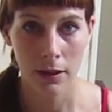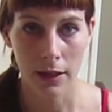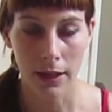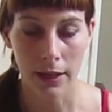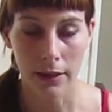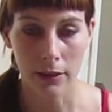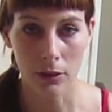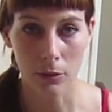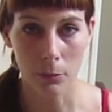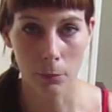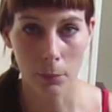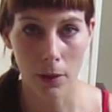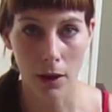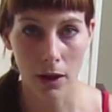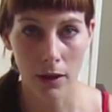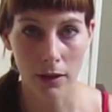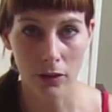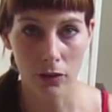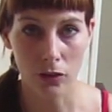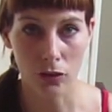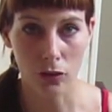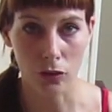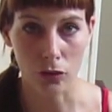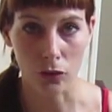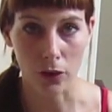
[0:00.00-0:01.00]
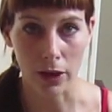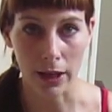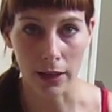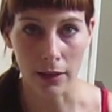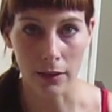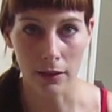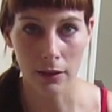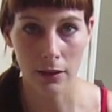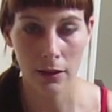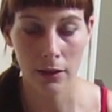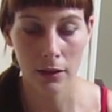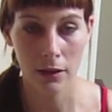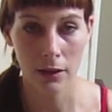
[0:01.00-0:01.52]
and your body's
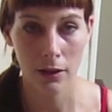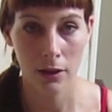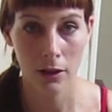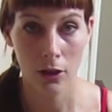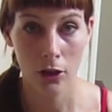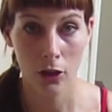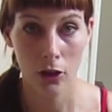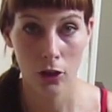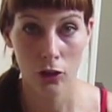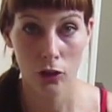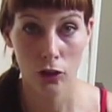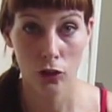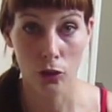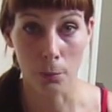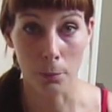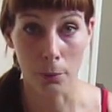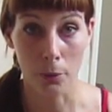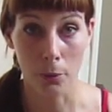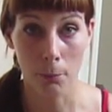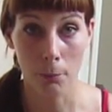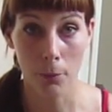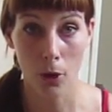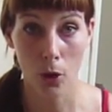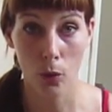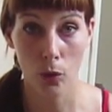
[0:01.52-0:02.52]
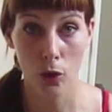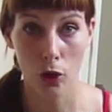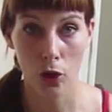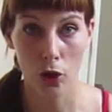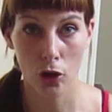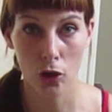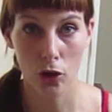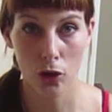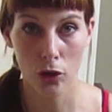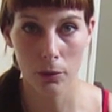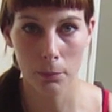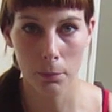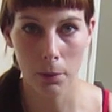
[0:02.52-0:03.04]
straight to
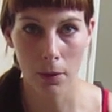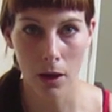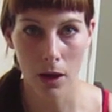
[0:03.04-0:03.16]
promote good